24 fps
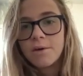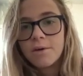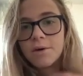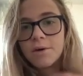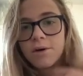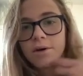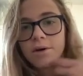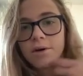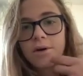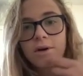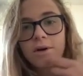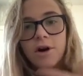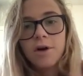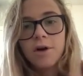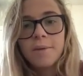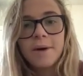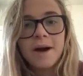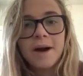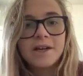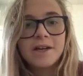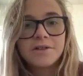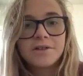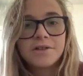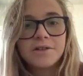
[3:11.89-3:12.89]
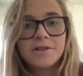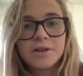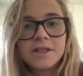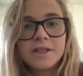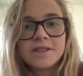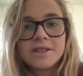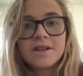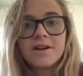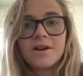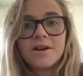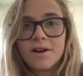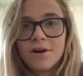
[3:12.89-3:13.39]
Well,
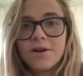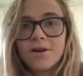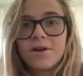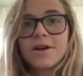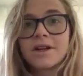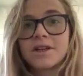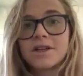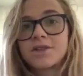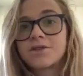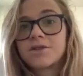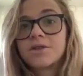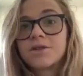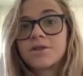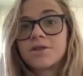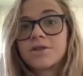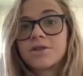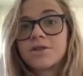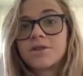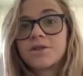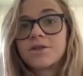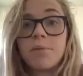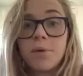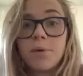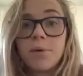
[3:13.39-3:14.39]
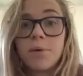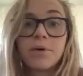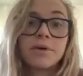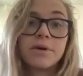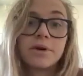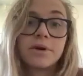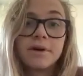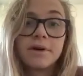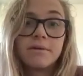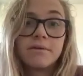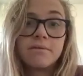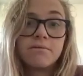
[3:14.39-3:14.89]
carbohydrates are an extremely
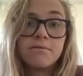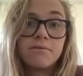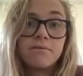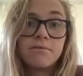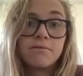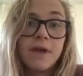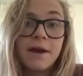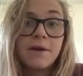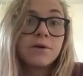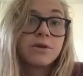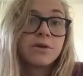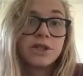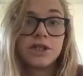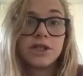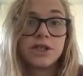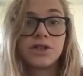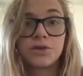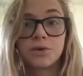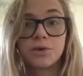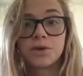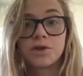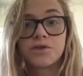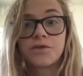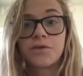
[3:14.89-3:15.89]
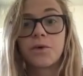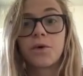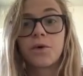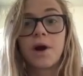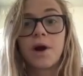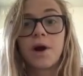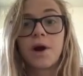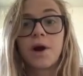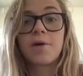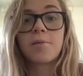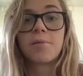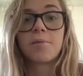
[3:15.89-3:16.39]
important energy source
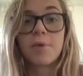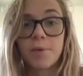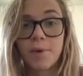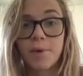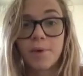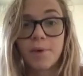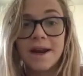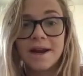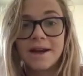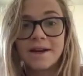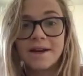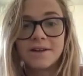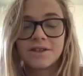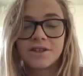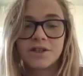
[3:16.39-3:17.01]
for our brain.